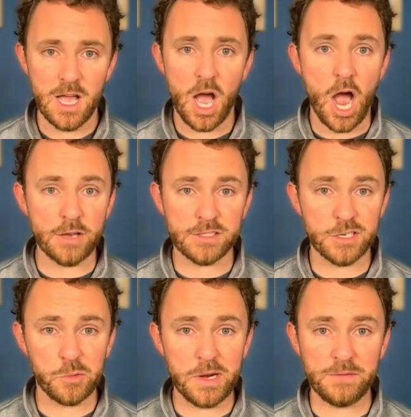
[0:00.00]
Austin
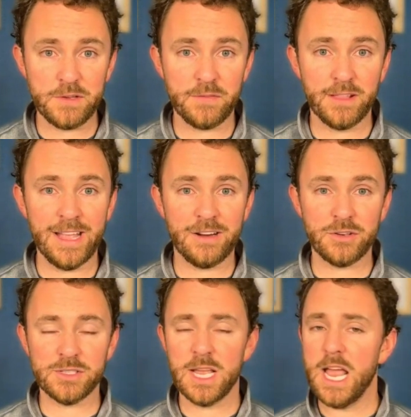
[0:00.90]
Reeves of the
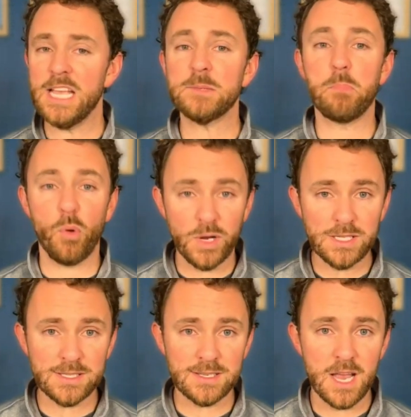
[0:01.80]
Lakers. His
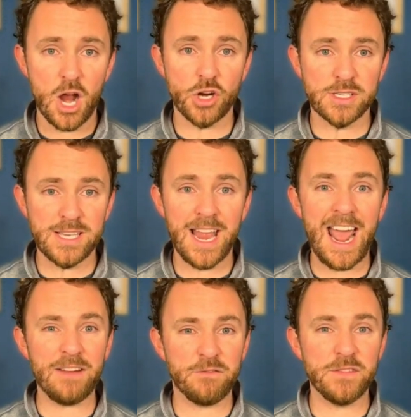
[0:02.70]
points are set
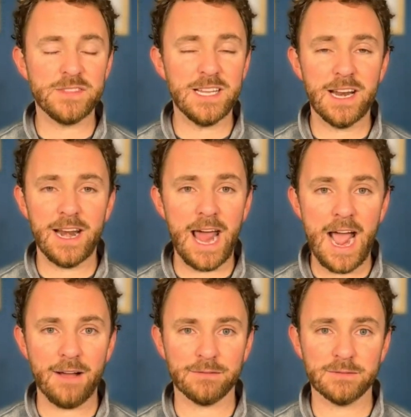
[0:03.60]
at 15.5.